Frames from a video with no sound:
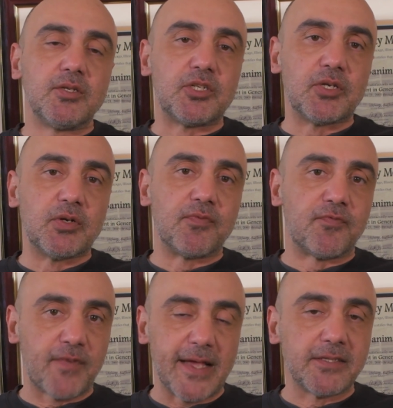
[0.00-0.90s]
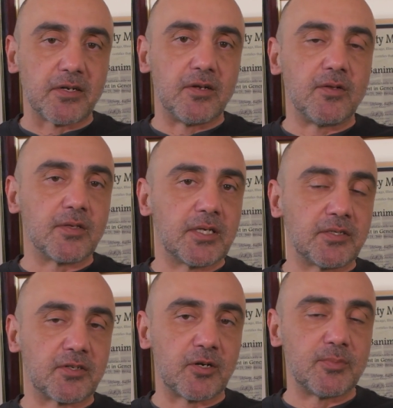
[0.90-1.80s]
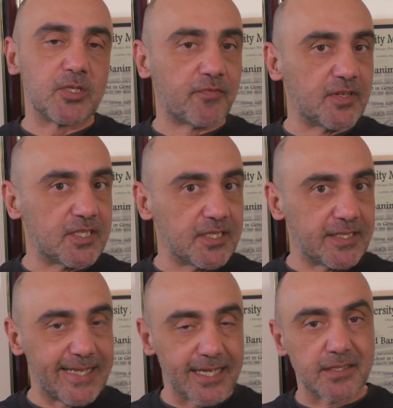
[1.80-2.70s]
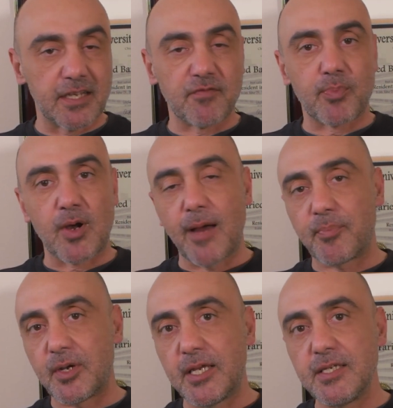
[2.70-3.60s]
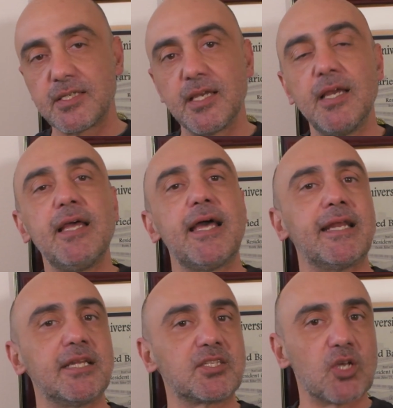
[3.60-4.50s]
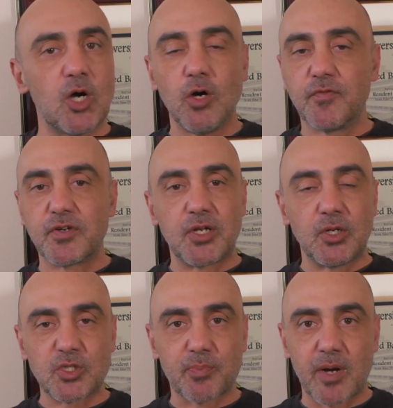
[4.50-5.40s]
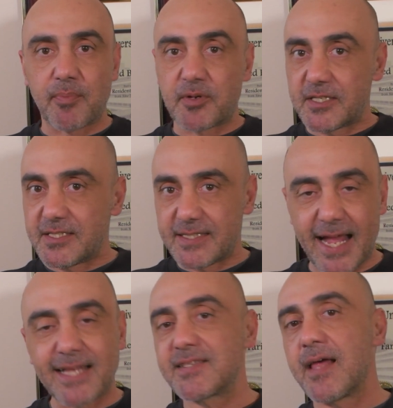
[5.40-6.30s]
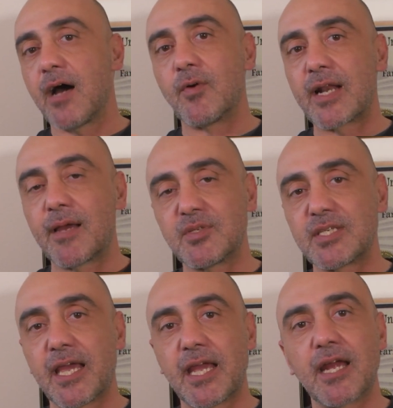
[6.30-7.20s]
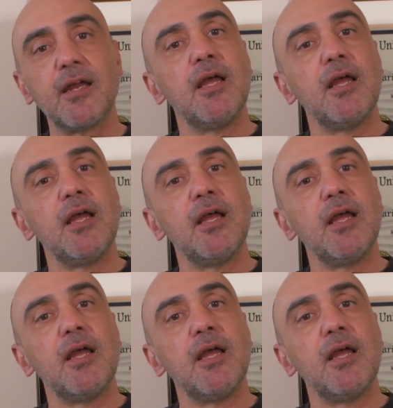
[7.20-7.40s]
to fentanyl in terms of its addictive properties and its overdose properties. That's not what I'm saying.